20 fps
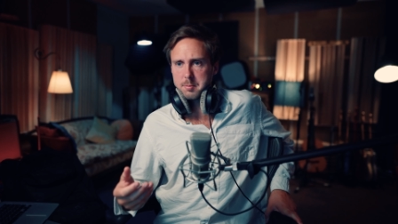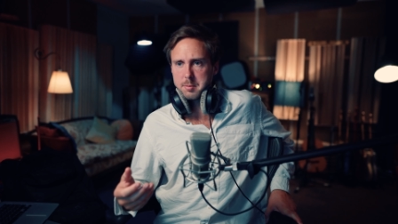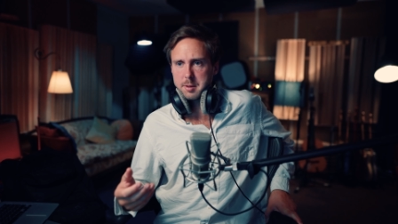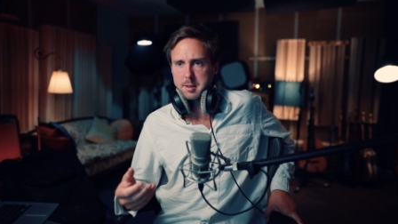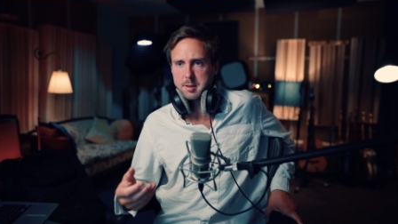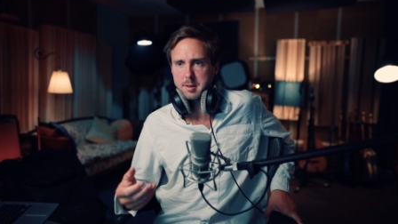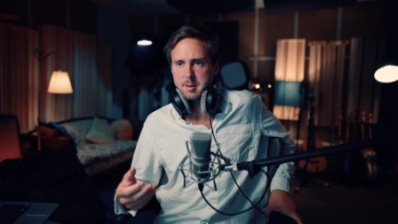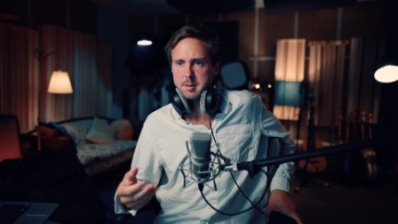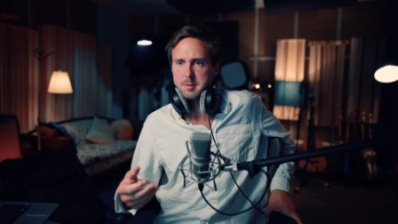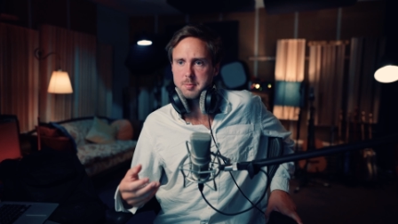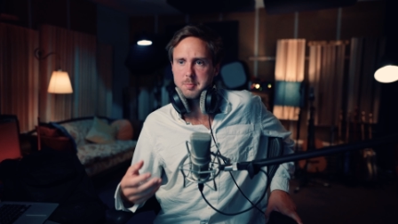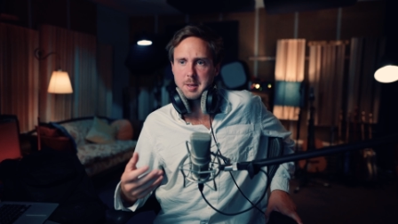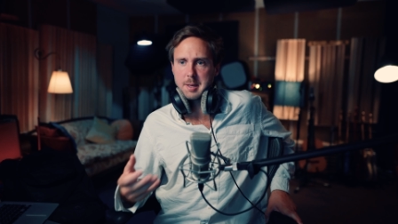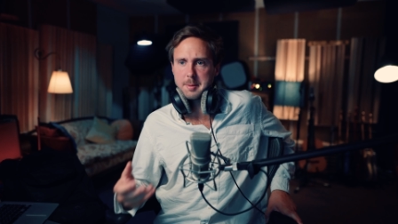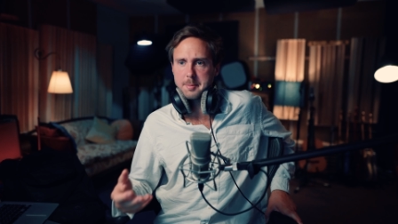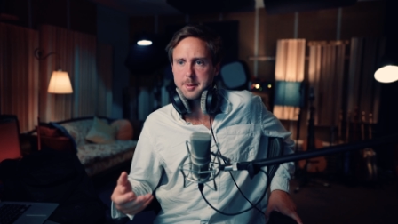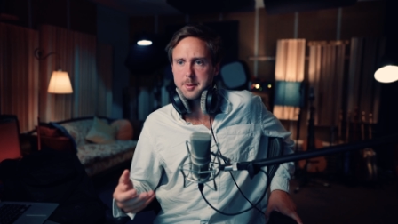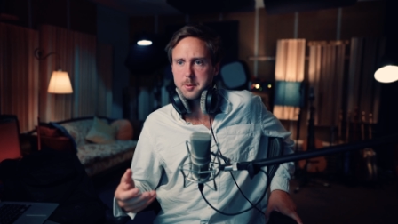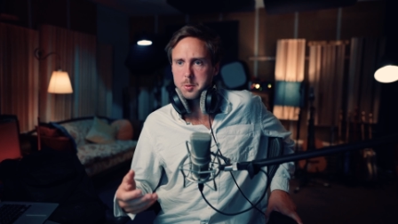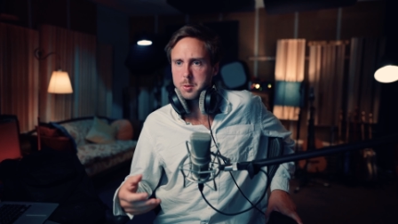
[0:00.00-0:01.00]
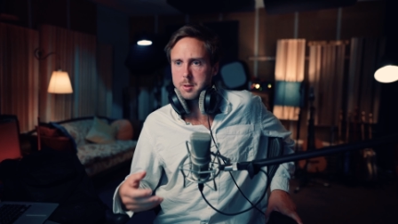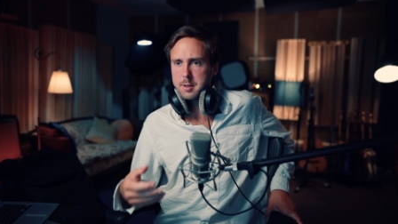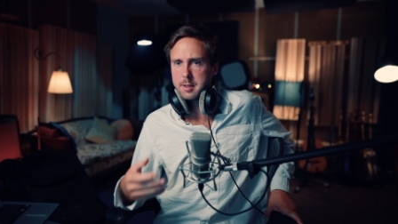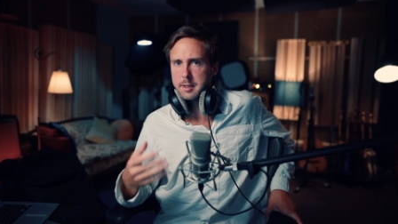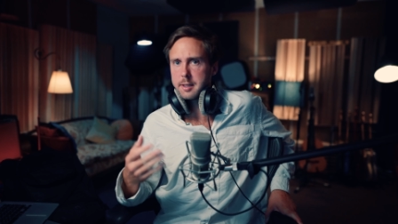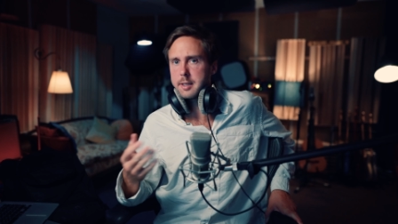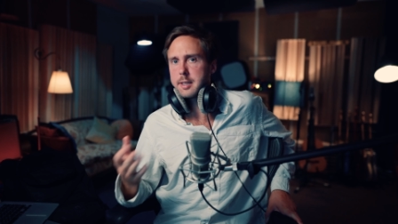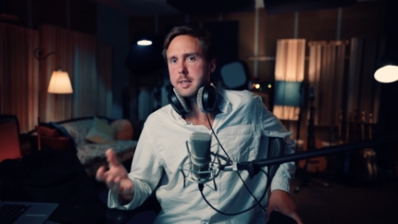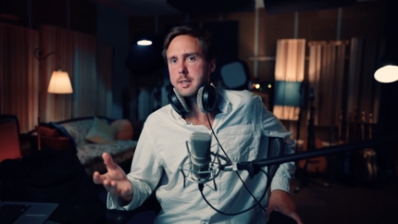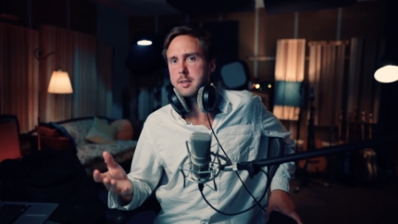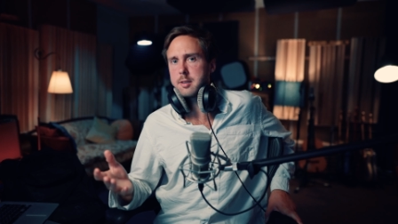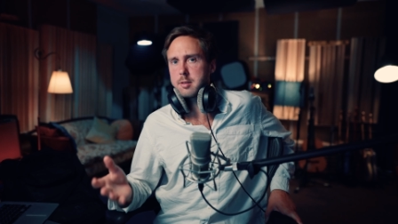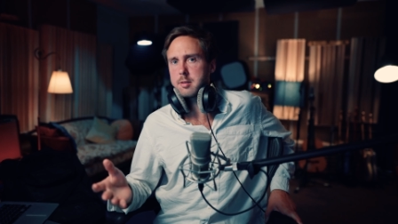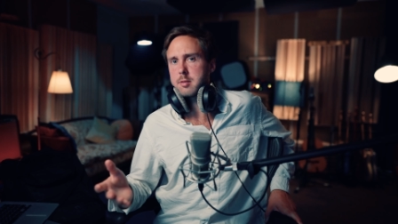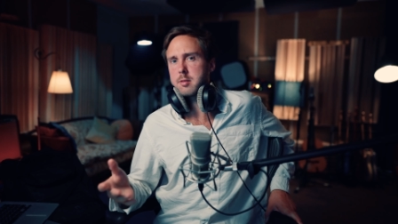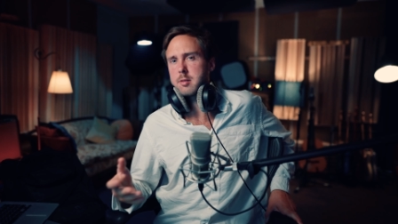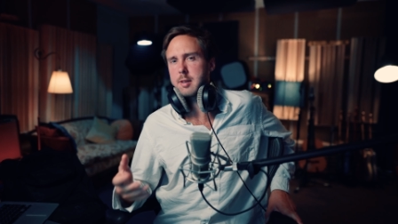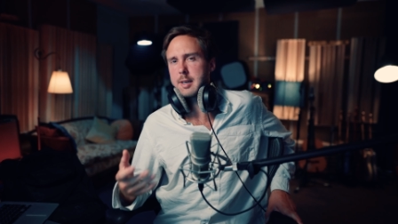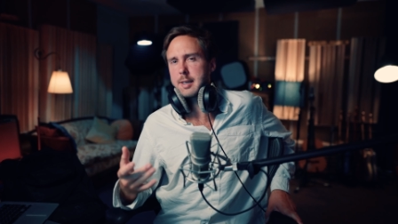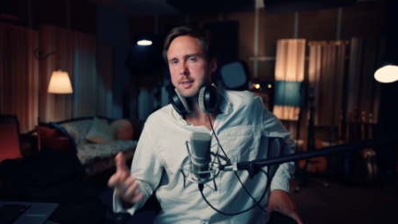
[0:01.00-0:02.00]
because maybe it will lead you
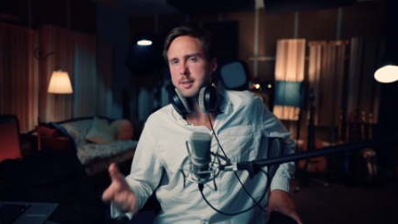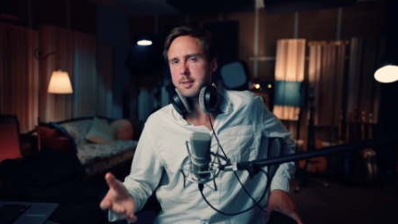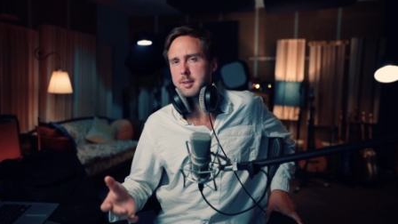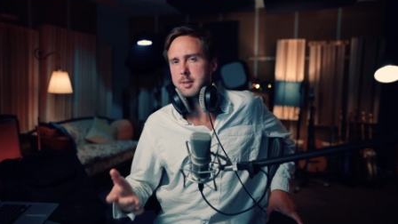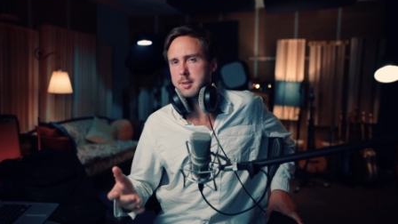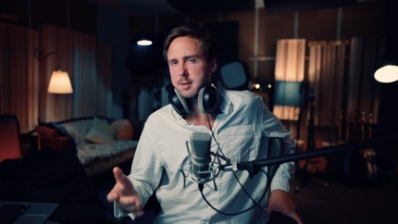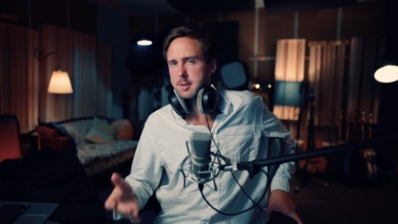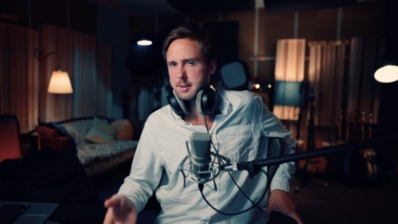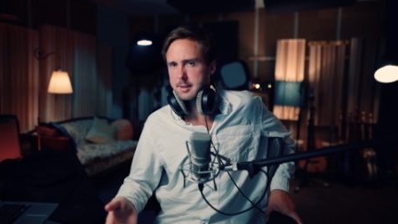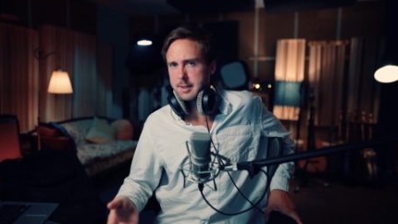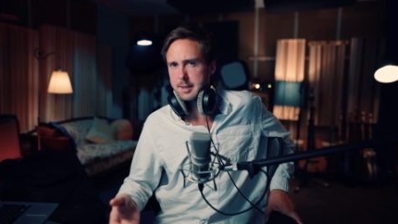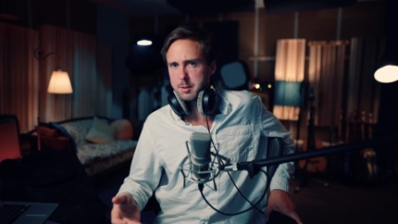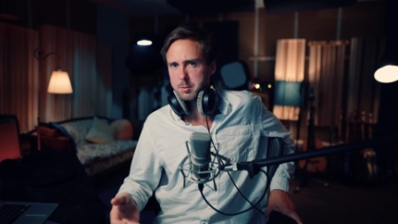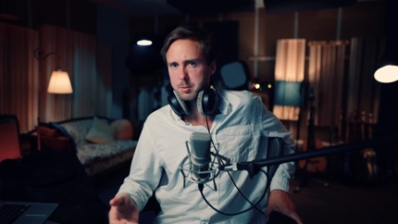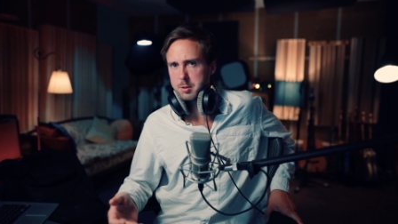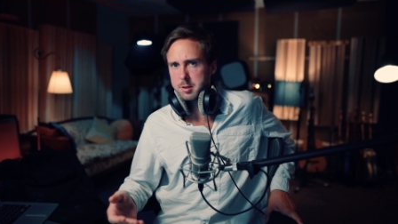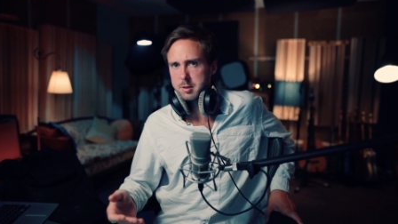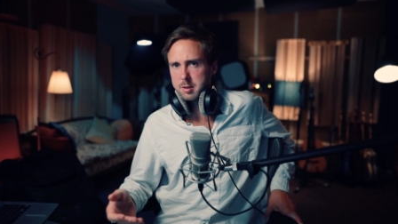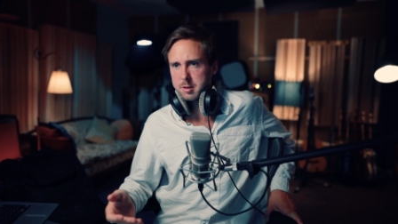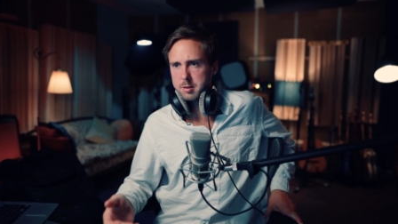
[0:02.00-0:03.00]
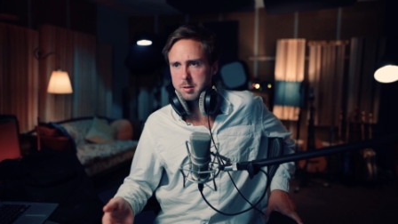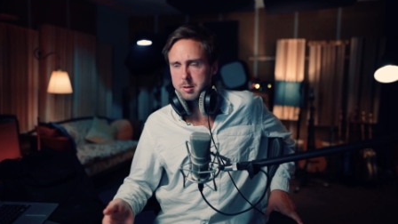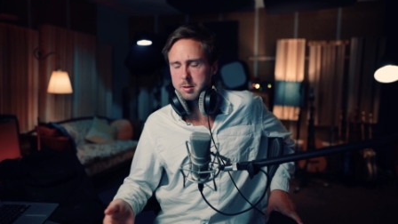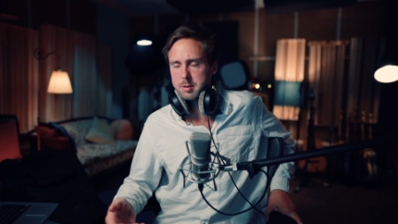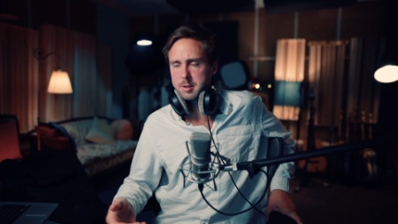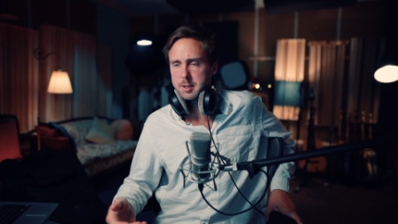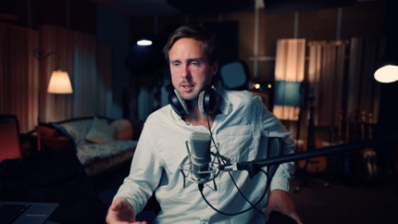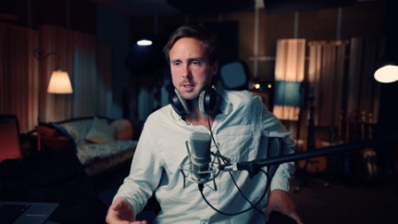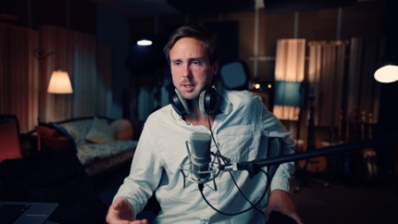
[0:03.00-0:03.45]
to actually understand what you're doing.